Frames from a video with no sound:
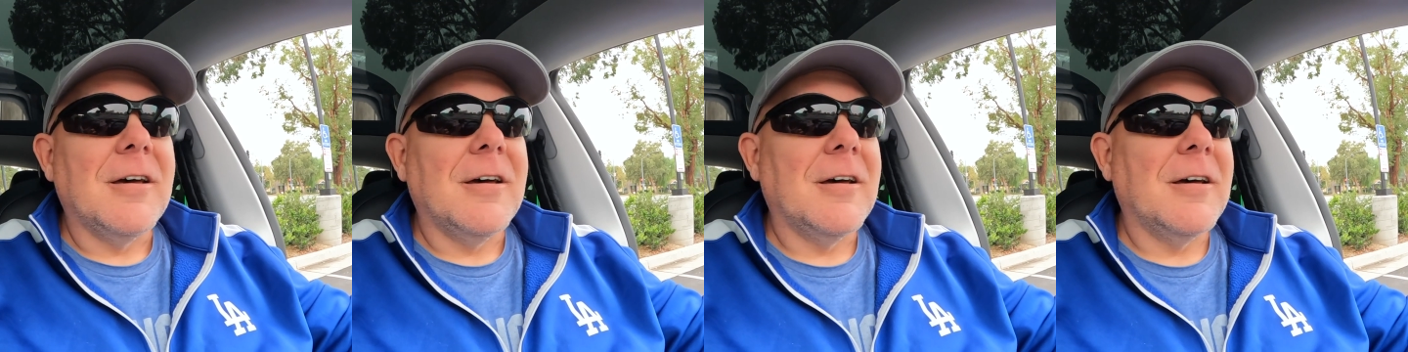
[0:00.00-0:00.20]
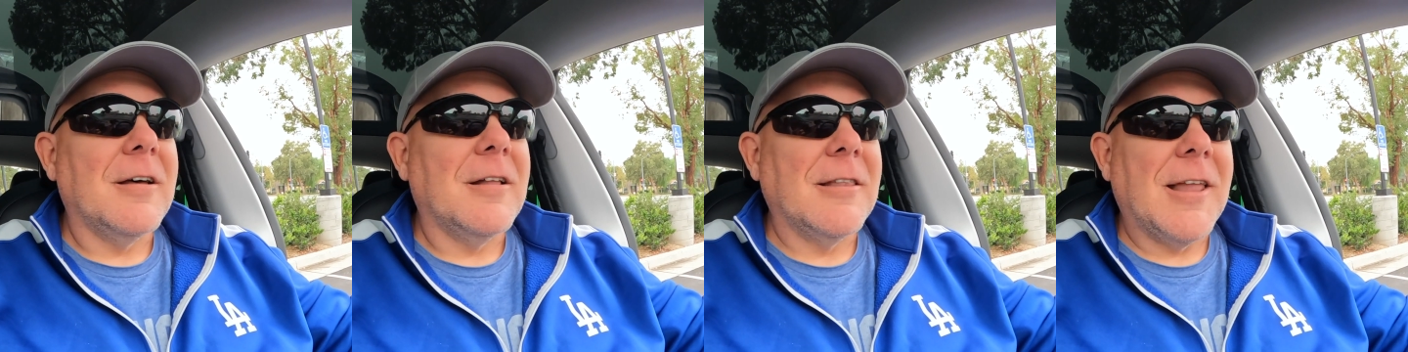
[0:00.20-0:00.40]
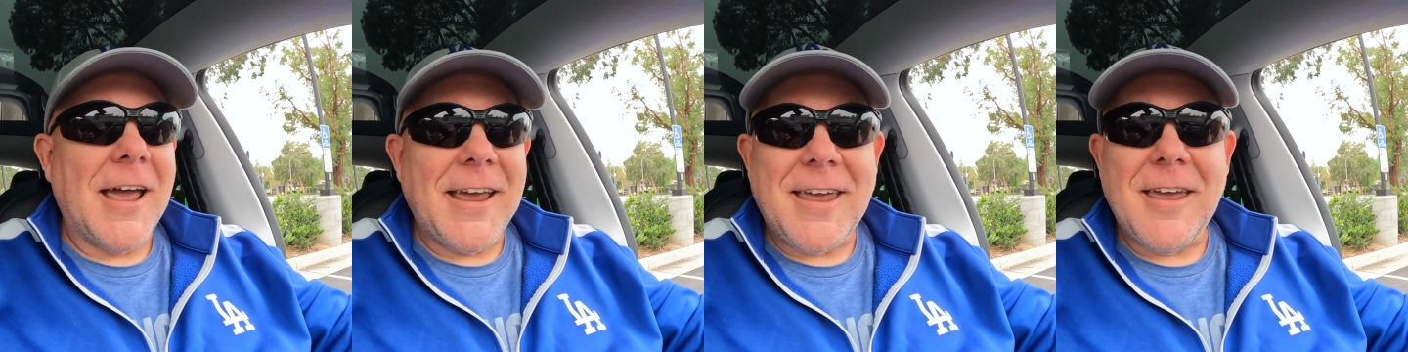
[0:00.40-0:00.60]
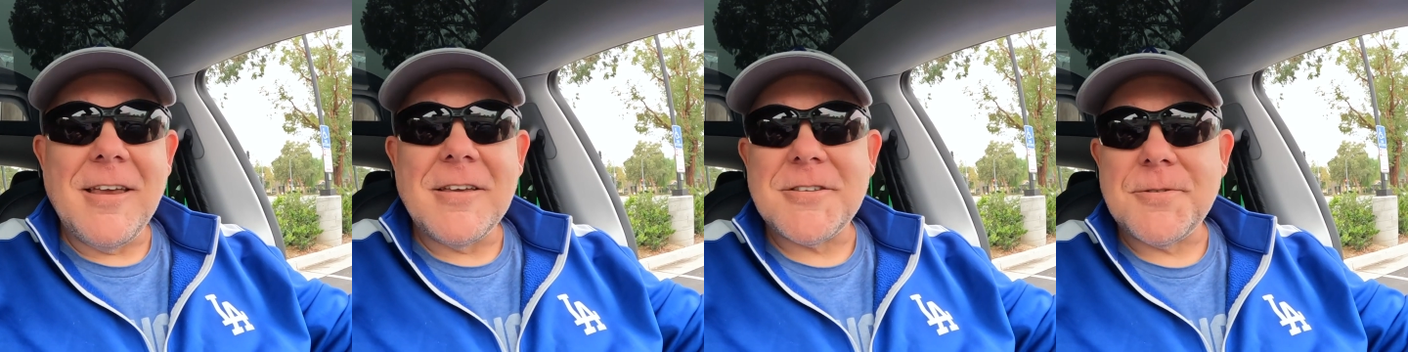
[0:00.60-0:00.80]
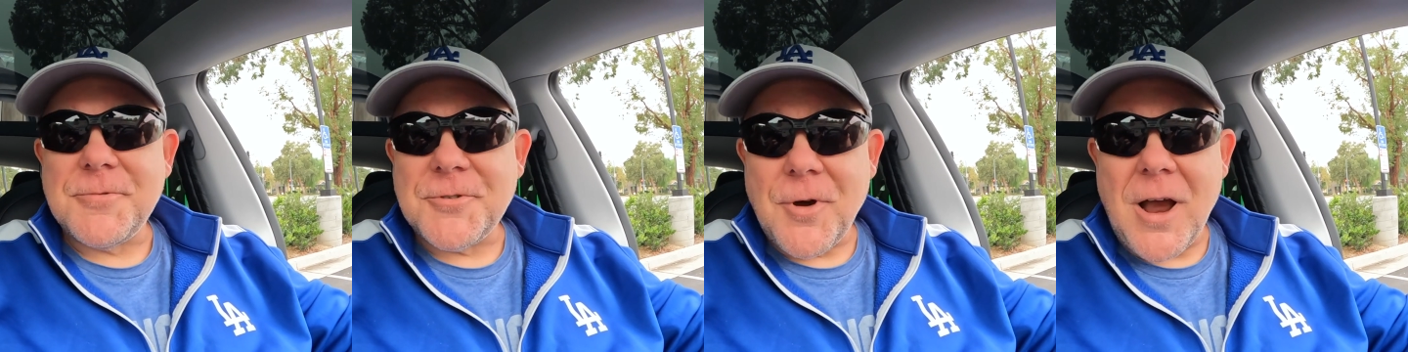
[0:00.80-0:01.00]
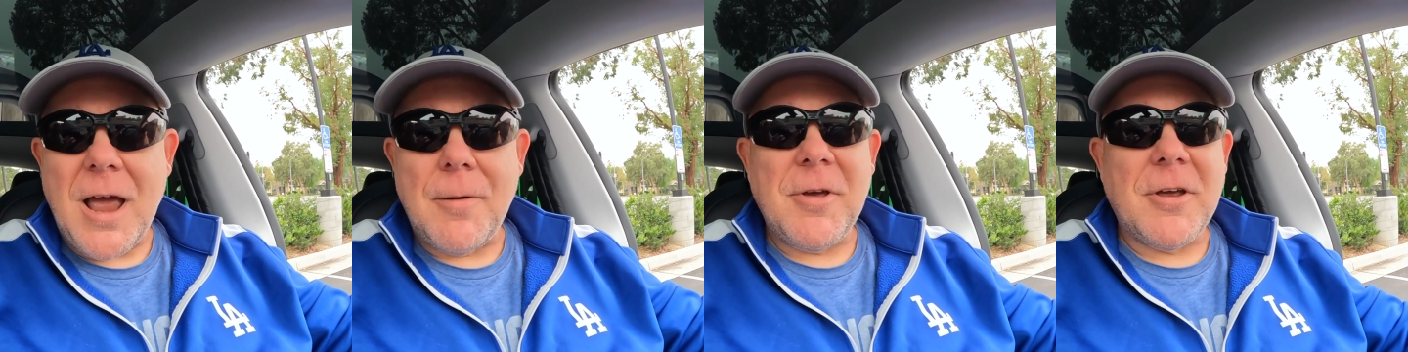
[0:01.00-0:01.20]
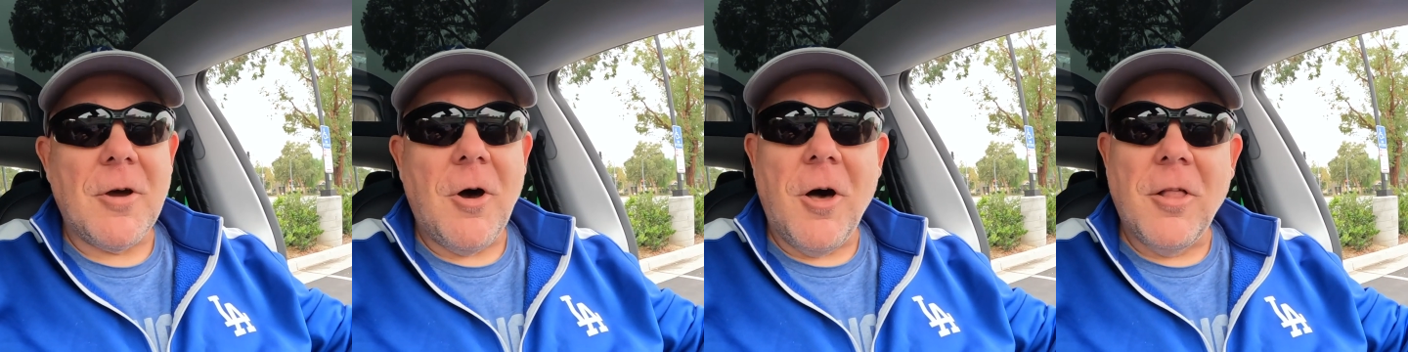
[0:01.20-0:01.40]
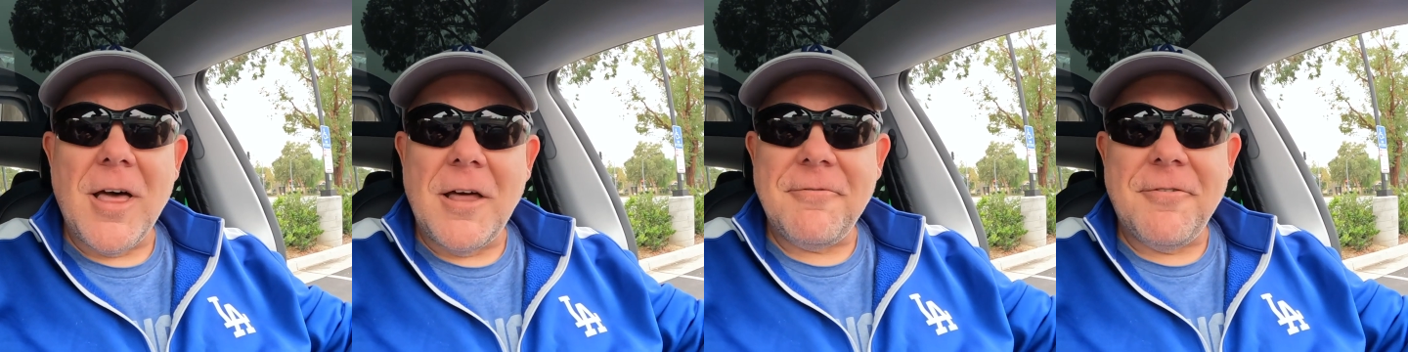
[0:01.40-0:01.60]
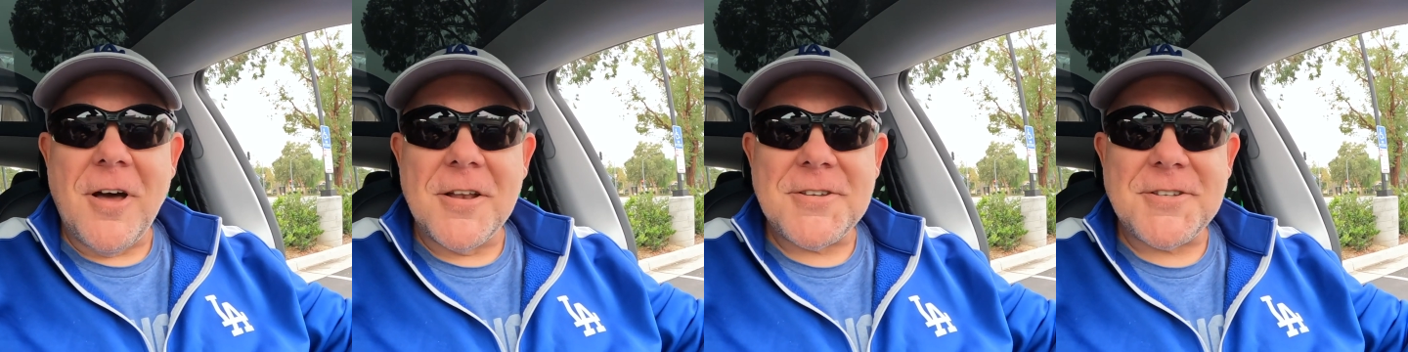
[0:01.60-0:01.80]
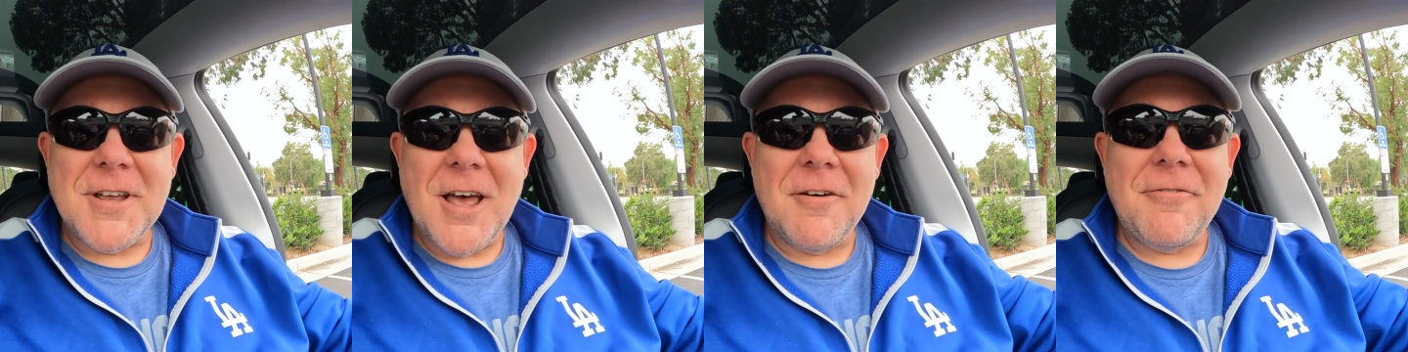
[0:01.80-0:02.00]
uh, liking, subscribing, all that
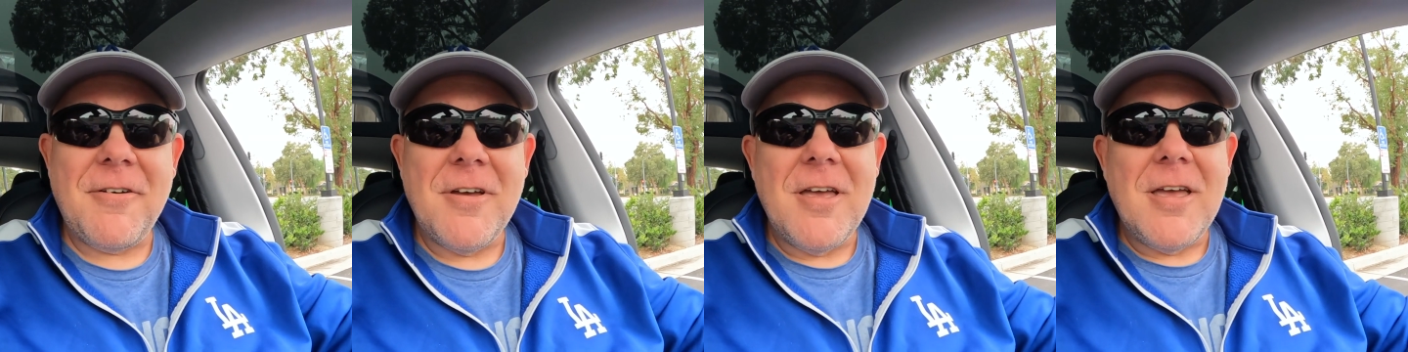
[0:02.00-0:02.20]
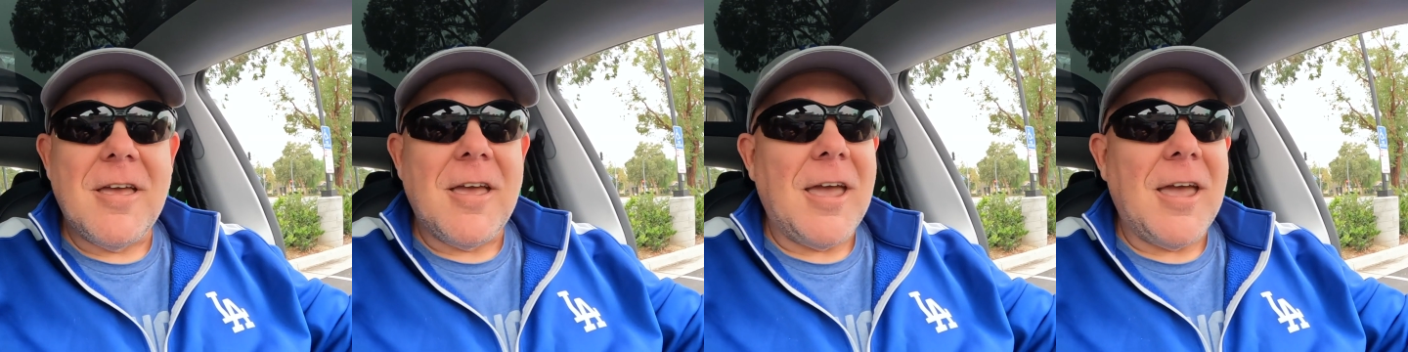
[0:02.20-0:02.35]
fun stuff.